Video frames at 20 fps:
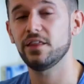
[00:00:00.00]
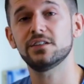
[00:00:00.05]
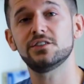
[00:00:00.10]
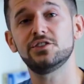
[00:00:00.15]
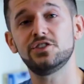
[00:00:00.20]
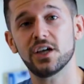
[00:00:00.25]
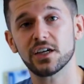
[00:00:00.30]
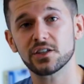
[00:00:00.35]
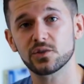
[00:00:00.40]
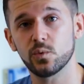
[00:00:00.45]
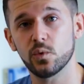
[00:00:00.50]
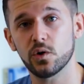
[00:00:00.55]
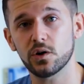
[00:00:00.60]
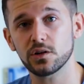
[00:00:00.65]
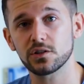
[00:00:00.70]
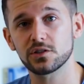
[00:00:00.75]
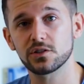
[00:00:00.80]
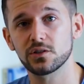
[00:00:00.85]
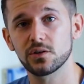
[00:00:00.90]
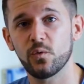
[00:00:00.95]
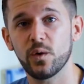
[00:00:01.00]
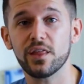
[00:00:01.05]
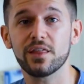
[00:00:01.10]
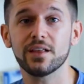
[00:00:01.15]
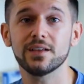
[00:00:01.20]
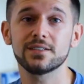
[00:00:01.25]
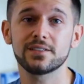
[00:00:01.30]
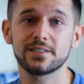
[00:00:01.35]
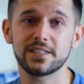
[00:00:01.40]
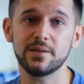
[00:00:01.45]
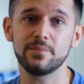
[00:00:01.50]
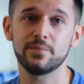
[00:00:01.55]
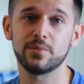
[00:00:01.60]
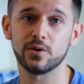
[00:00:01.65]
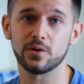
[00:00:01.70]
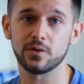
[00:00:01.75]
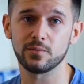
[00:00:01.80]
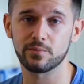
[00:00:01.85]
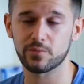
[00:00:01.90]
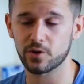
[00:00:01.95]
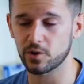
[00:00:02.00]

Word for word: This just works with simple